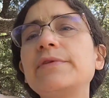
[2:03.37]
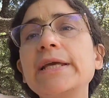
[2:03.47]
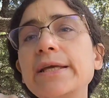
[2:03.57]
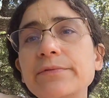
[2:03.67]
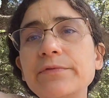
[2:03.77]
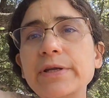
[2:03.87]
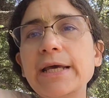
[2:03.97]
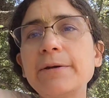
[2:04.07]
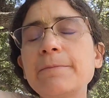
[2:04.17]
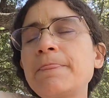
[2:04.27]
of the
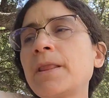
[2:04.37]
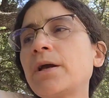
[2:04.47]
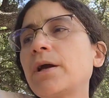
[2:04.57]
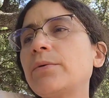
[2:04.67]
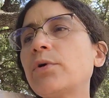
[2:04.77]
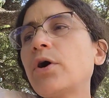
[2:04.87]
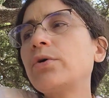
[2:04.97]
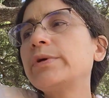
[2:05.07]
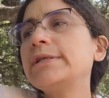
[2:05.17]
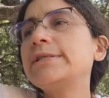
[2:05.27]
infinite and we're
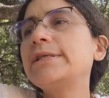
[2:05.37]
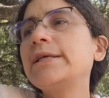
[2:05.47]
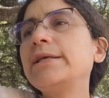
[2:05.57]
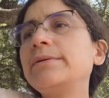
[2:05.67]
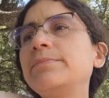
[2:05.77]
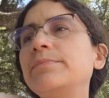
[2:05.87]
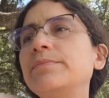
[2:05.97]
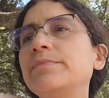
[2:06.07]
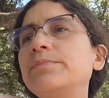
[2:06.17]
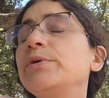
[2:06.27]
always seeing
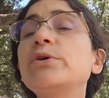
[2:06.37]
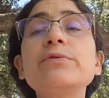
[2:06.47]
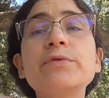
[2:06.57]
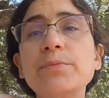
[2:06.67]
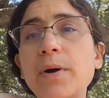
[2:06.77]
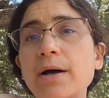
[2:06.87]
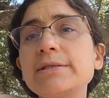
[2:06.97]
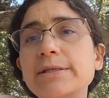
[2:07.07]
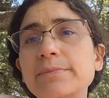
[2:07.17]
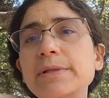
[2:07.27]
beautiful
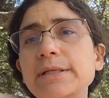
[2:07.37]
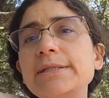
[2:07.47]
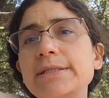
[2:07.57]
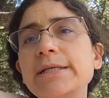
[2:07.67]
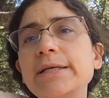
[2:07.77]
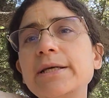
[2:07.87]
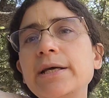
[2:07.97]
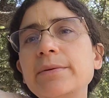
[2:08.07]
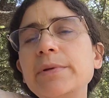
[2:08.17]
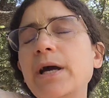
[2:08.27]
possibility
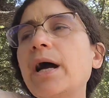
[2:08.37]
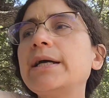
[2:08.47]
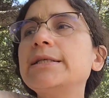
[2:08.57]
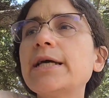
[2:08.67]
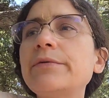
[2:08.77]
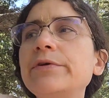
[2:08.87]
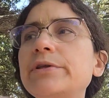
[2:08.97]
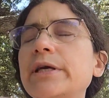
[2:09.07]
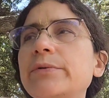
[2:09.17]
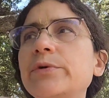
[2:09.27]
behind
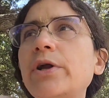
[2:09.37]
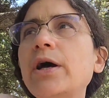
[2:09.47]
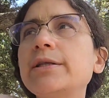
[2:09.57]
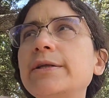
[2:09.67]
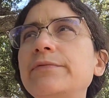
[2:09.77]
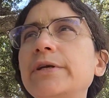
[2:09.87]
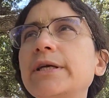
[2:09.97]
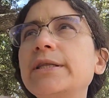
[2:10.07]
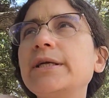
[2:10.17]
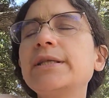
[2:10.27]
everything. We're not living
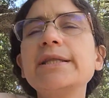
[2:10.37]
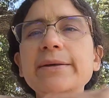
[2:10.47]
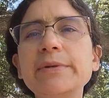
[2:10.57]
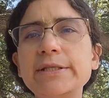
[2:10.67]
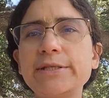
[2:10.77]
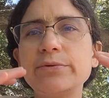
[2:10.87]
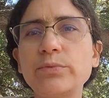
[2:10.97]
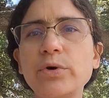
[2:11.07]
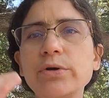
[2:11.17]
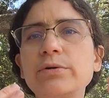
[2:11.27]
in the limited
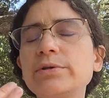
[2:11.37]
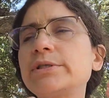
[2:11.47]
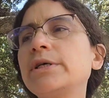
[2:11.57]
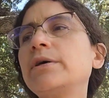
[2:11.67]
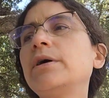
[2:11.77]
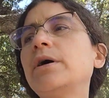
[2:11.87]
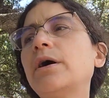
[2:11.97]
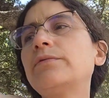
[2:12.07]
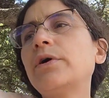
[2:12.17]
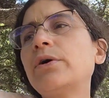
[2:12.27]
world
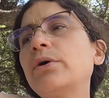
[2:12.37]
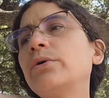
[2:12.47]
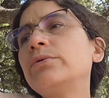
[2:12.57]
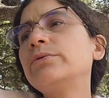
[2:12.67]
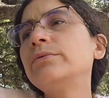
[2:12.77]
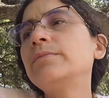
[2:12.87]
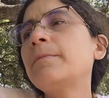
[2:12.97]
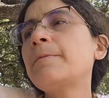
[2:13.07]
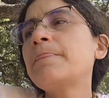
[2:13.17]
of our own